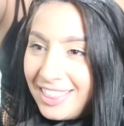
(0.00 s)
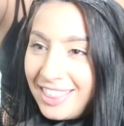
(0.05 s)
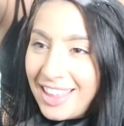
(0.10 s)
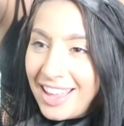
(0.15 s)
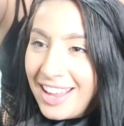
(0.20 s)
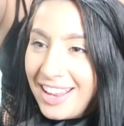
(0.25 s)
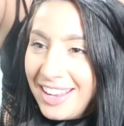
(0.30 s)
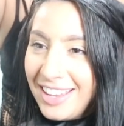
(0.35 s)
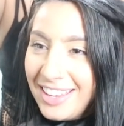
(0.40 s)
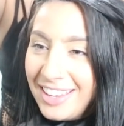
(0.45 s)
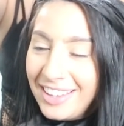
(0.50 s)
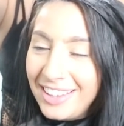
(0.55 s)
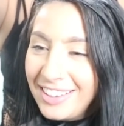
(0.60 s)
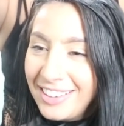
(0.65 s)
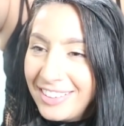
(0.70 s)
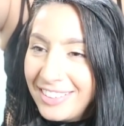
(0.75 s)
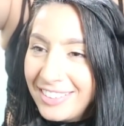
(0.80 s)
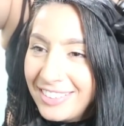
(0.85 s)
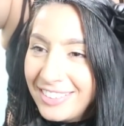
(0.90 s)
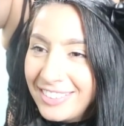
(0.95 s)
find Thank it so you.
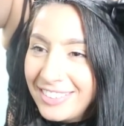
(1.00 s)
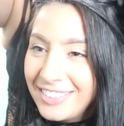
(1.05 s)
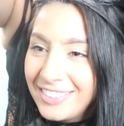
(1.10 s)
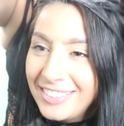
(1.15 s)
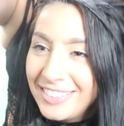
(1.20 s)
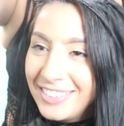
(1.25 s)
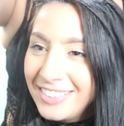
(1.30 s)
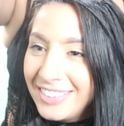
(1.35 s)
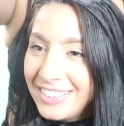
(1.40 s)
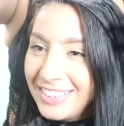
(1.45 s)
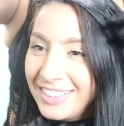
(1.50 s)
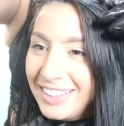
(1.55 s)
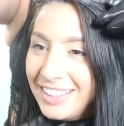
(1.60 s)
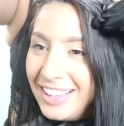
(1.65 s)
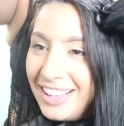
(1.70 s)
phenomenal.